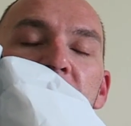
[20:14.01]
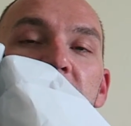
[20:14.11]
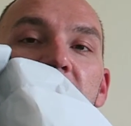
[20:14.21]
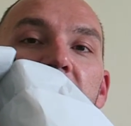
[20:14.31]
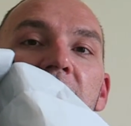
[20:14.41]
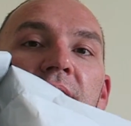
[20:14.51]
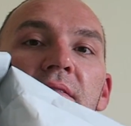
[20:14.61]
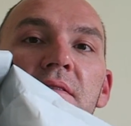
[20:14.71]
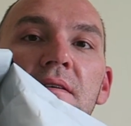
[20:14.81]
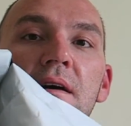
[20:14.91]
we
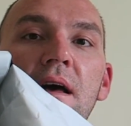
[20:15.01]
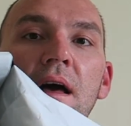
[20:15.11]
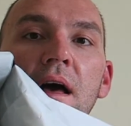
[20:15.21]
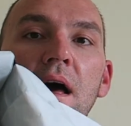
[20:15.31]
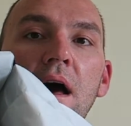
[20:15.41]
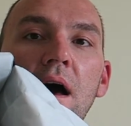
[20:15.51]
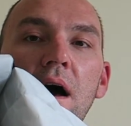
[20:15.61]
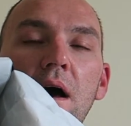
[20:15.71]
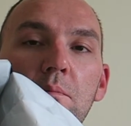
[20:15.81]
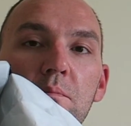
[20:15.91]
have
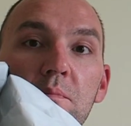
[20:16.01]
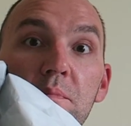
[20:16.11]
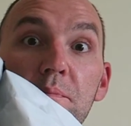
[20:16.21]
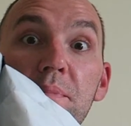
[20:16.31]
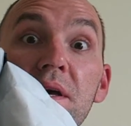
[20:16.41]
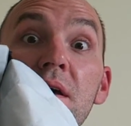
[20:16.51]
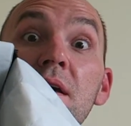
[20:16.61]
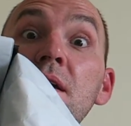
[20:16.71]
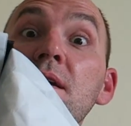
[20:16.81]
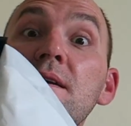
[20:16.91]
a
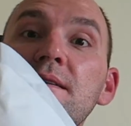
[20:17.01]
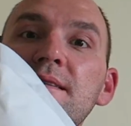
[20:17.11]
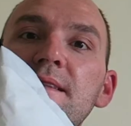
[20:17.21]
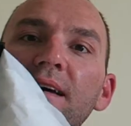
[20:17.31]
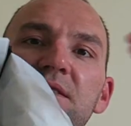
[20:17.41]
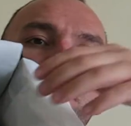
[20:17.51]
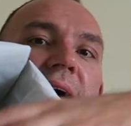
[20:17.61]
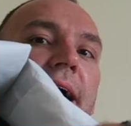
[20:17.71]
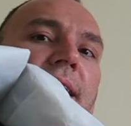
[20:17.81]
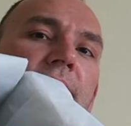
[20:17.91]
big dust
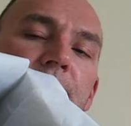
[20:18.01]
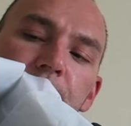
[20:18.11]
bag.